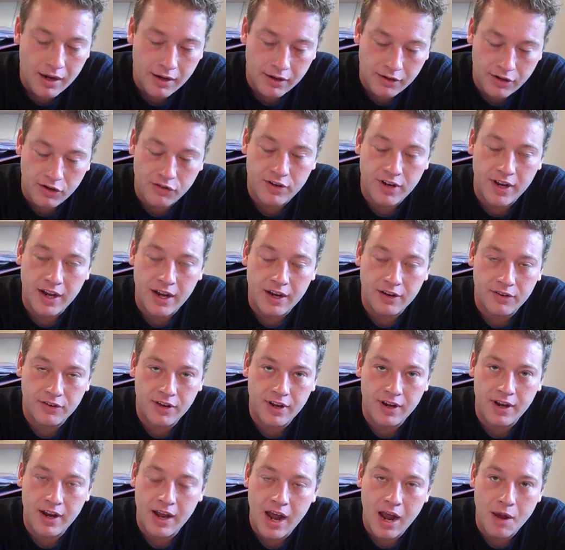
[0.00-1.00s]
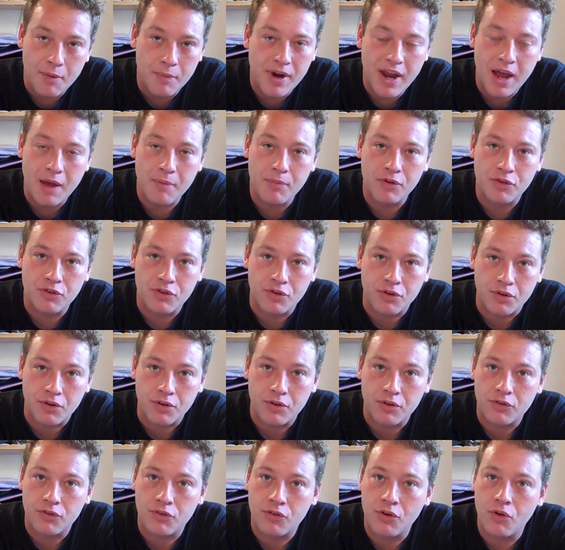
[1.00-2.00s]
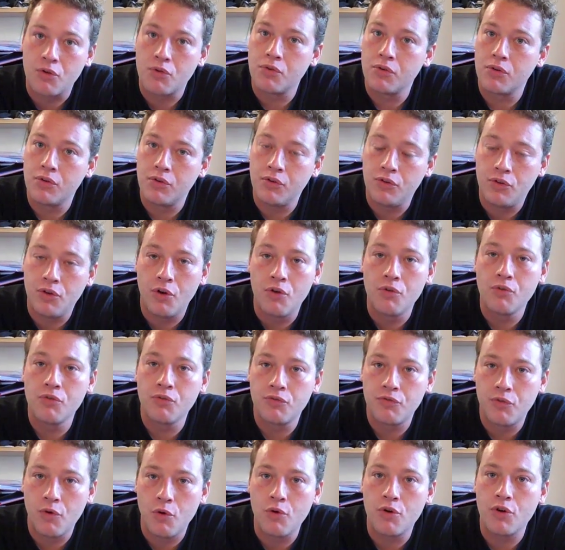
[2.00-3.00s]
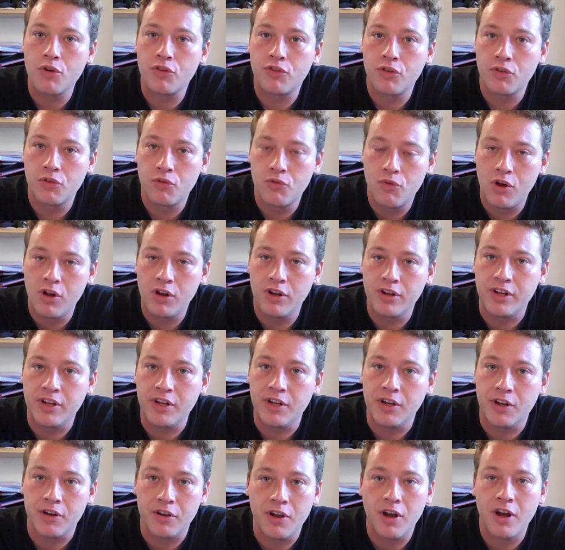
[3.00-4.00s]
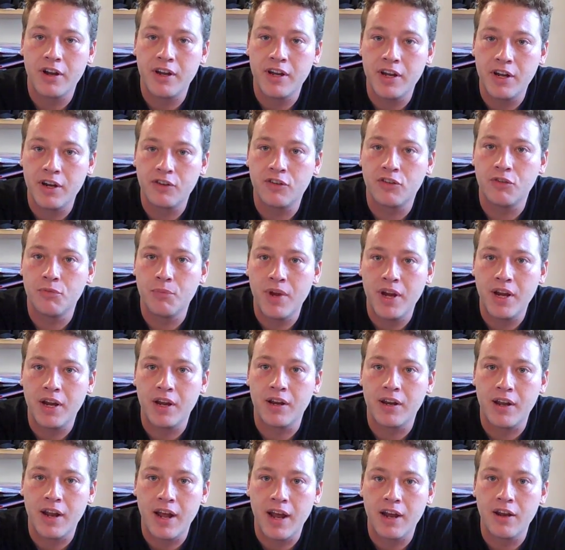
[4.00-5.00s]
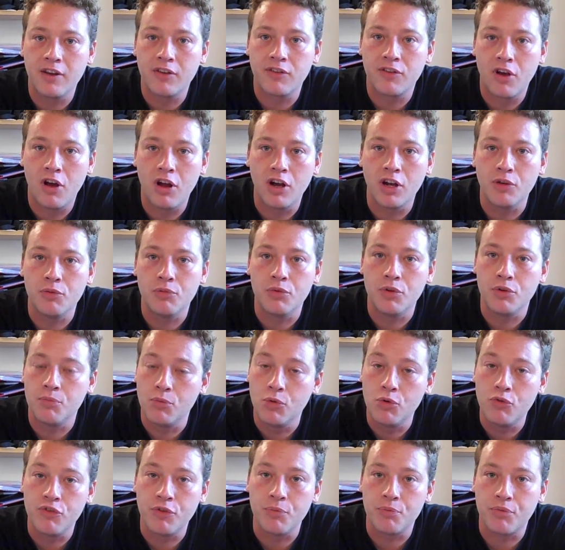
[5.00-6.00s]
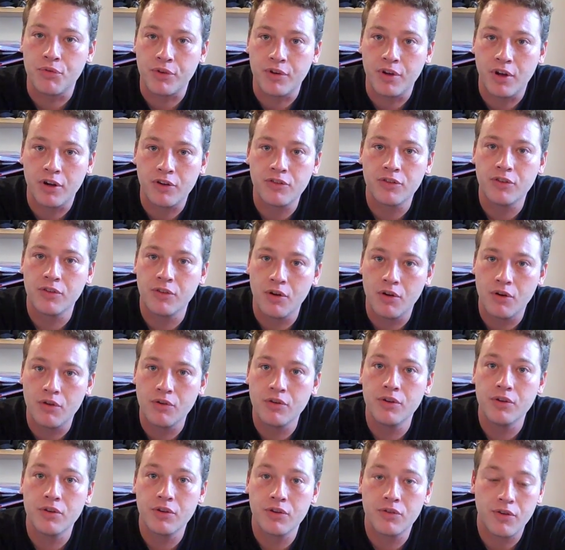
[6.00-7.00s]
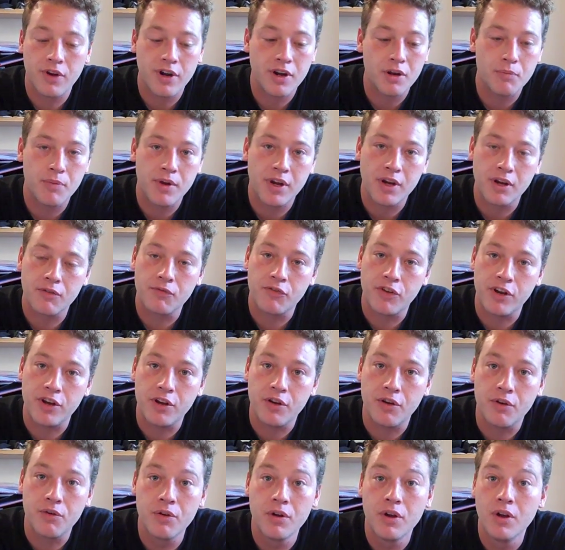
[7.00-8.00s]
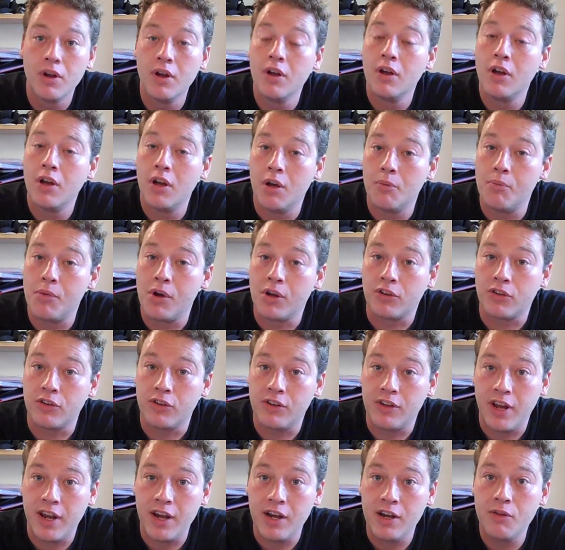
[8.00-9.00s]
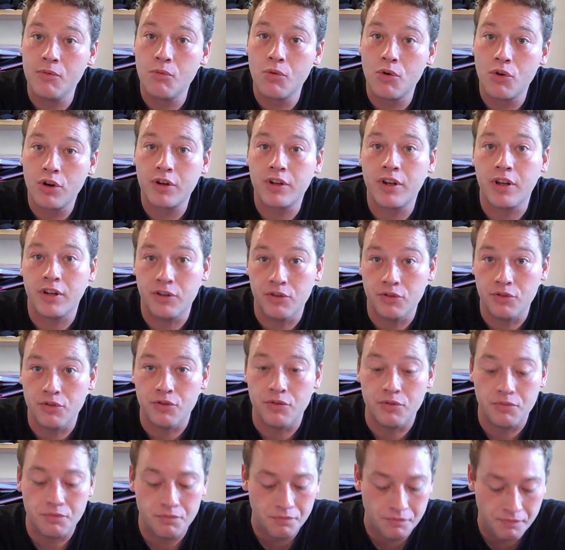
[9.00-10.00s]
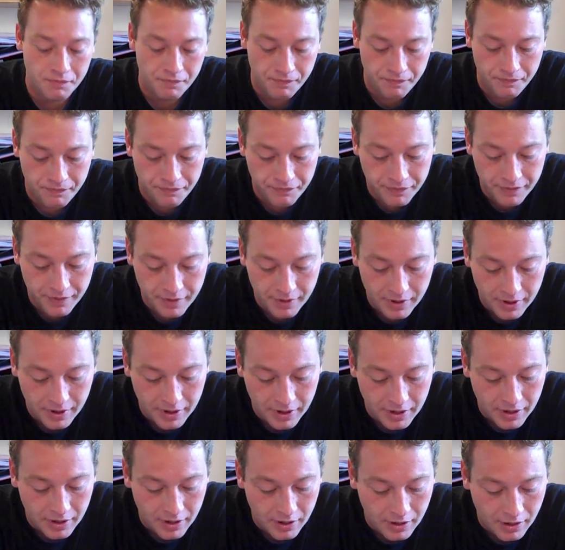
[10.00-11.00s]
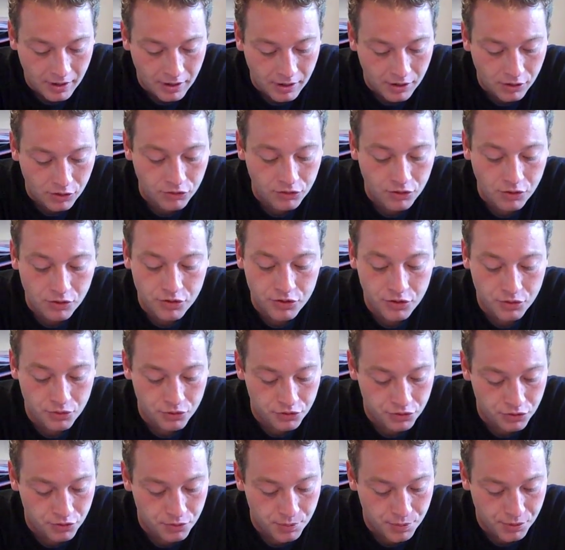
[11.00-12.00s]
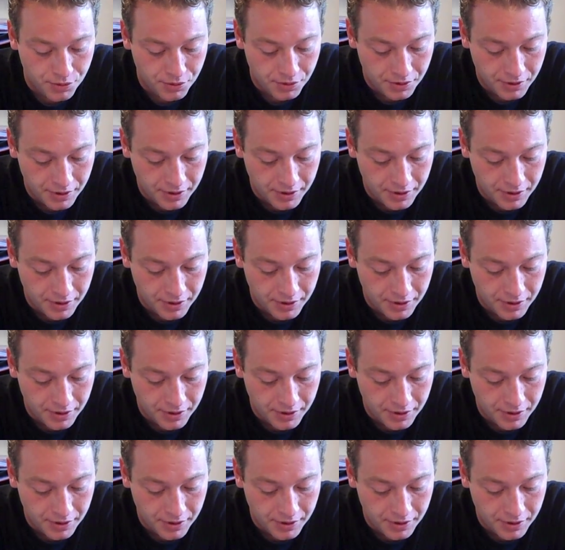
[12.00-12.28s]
Just like I said, I'm an amateur, so don't focus on quality. You're not here to make a nice Hollywood movie production. No, you're trying to make a video about the daily work that you do. So YouTube.